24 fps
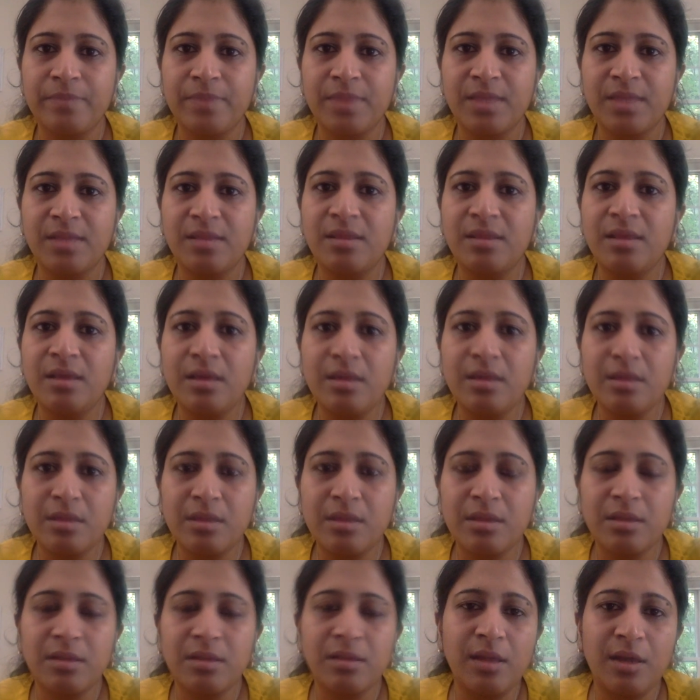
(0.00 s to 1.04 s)
the
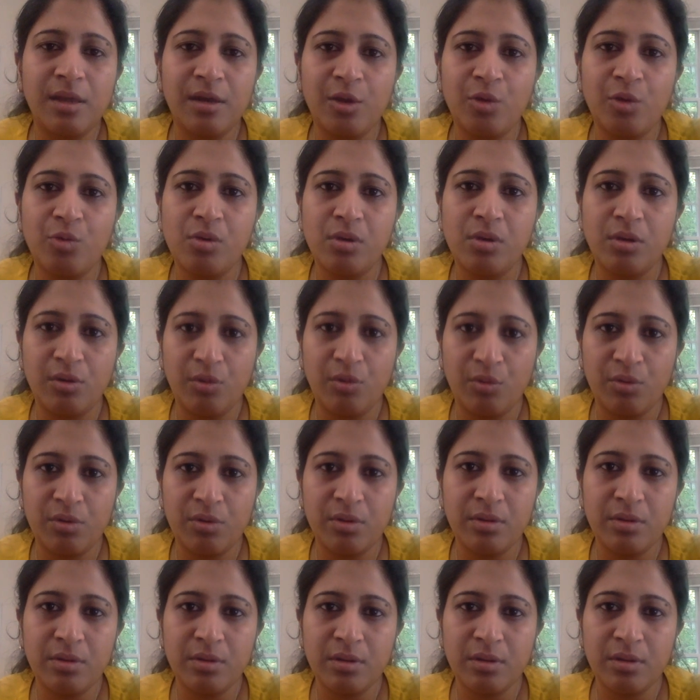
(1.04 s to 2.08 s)
things that you will
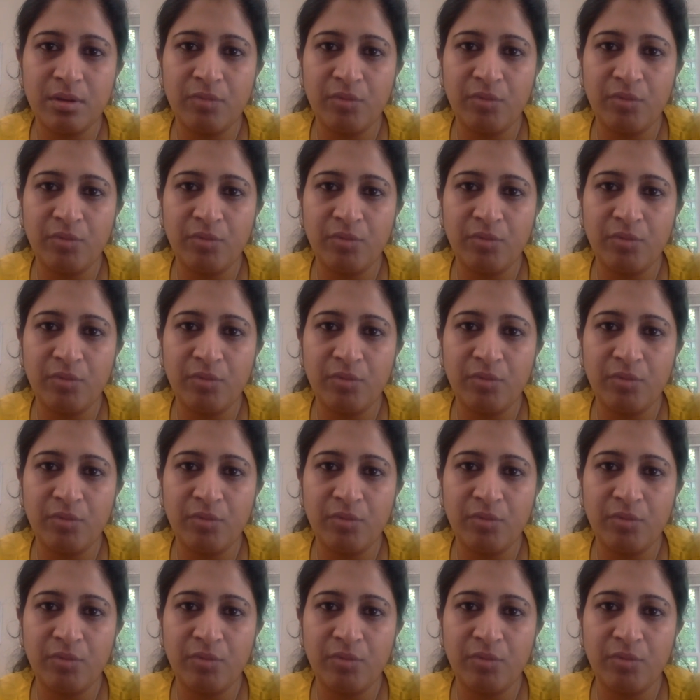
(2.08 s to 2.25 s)
notice